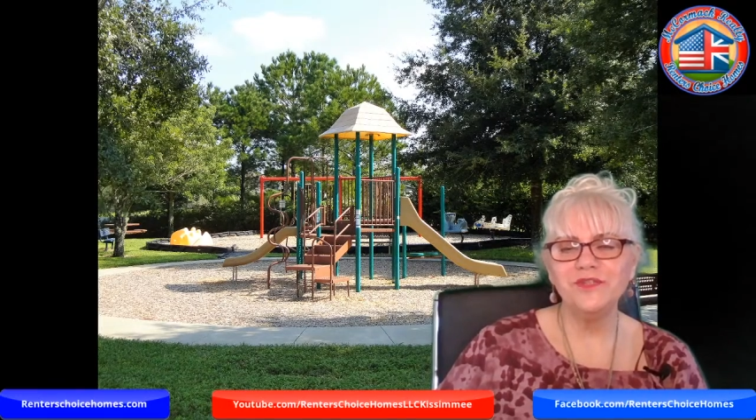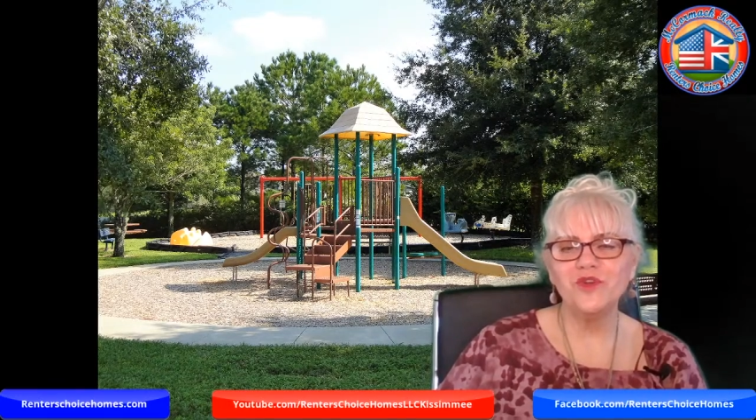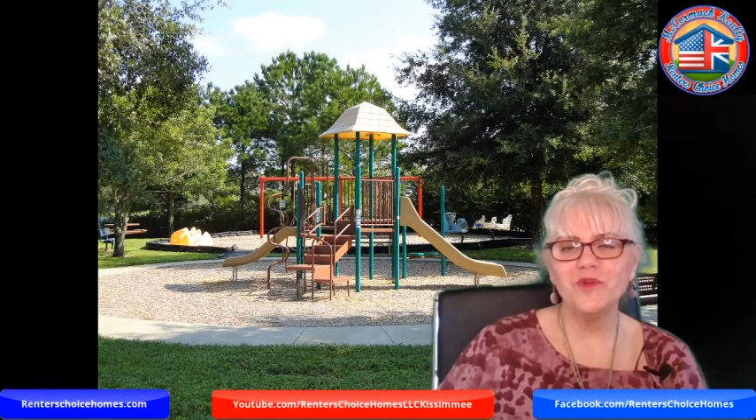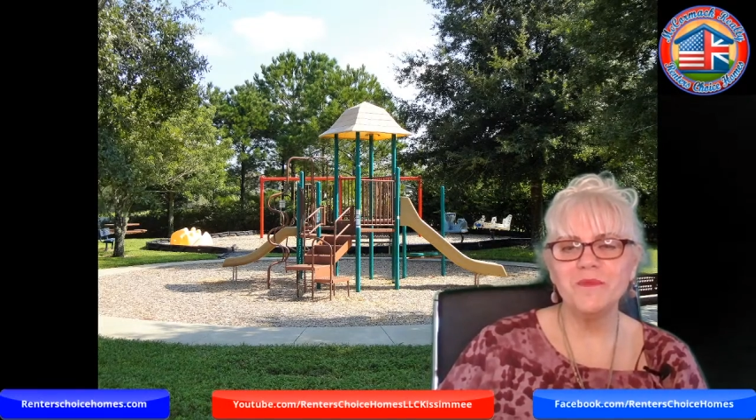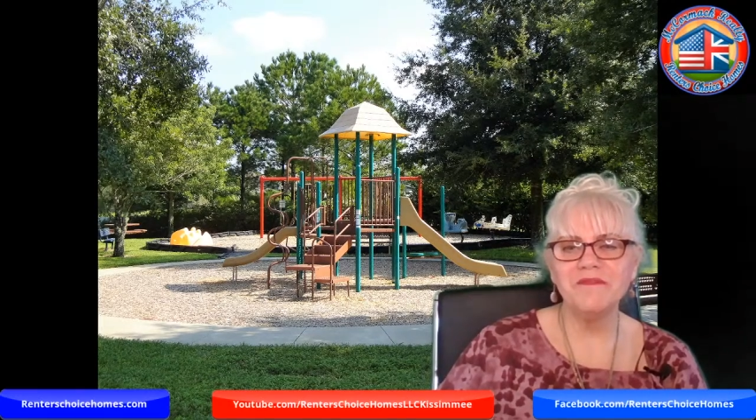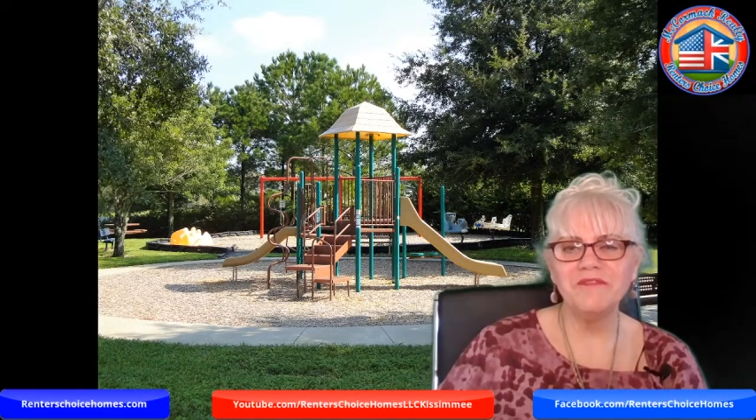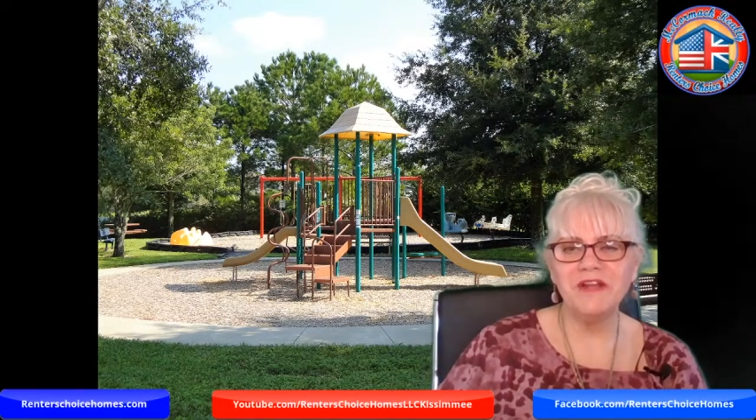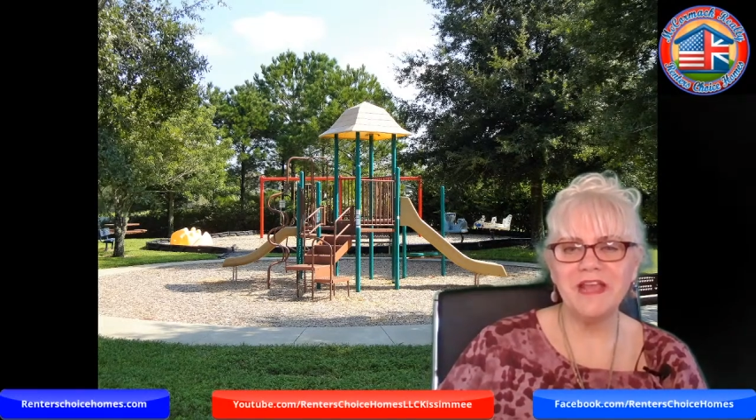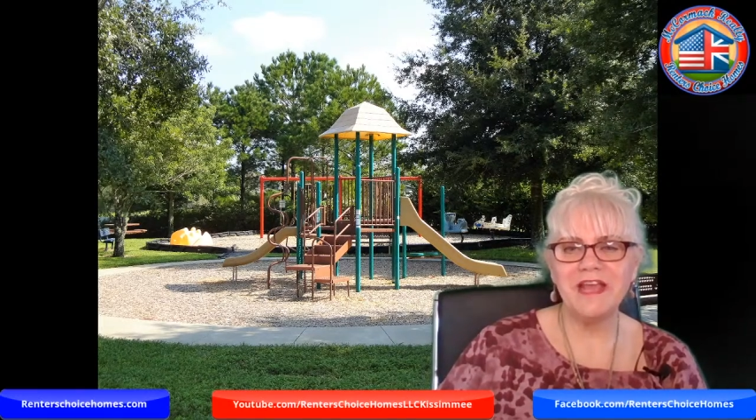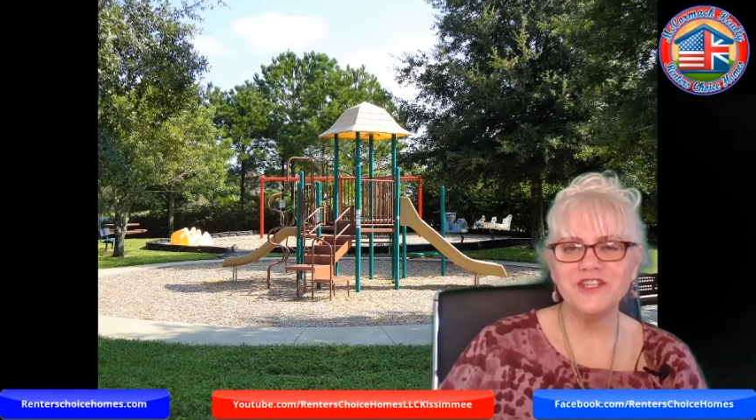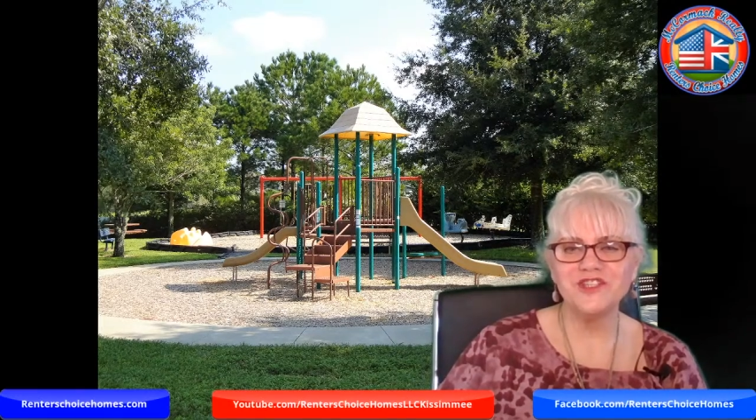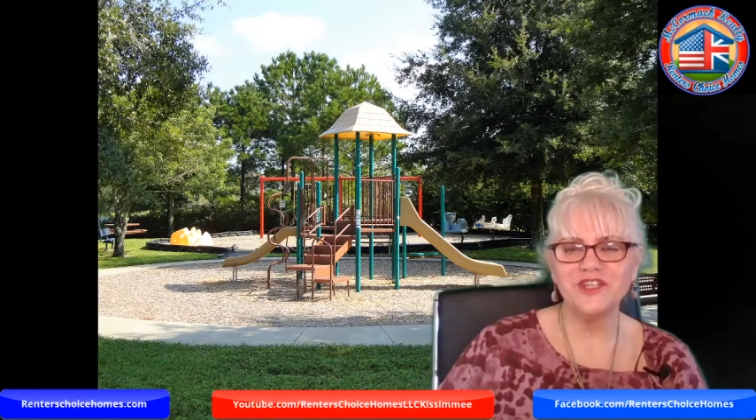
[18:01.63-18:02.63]
you come on
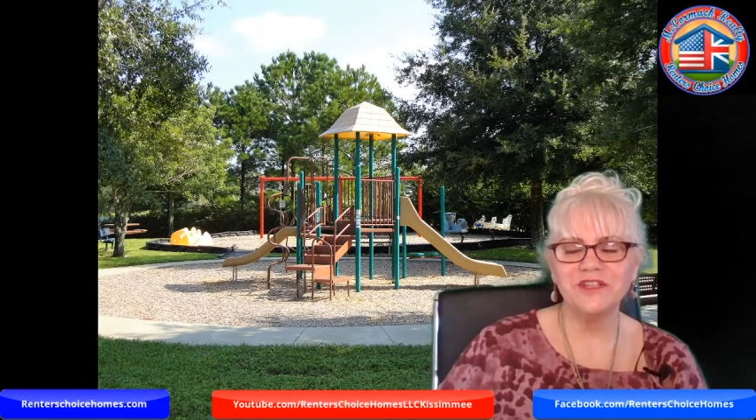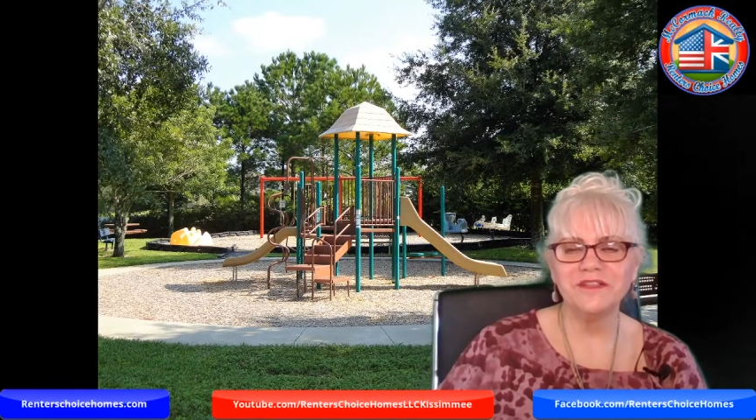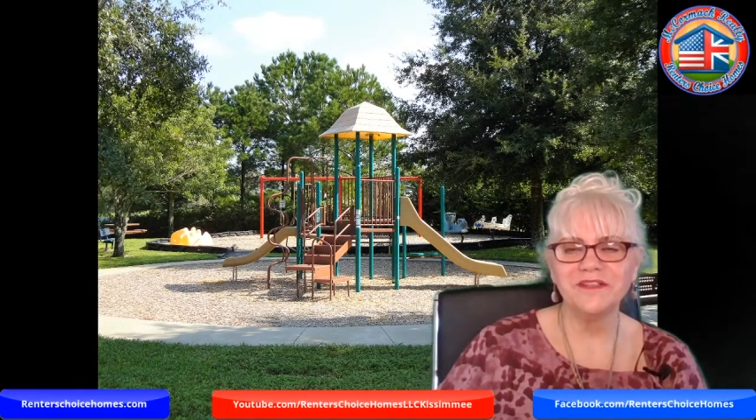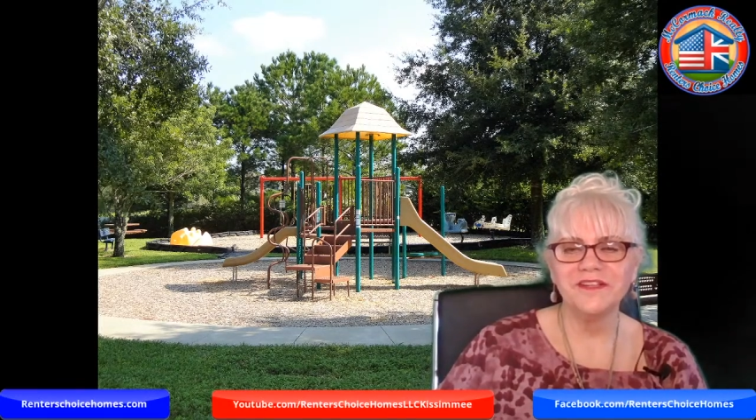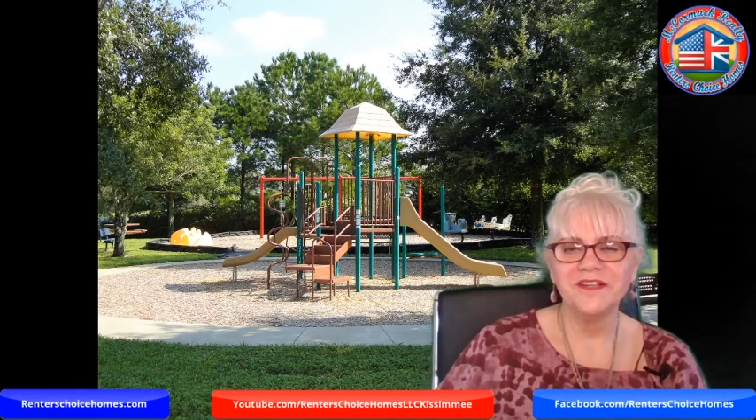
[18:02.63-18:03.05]
vacation.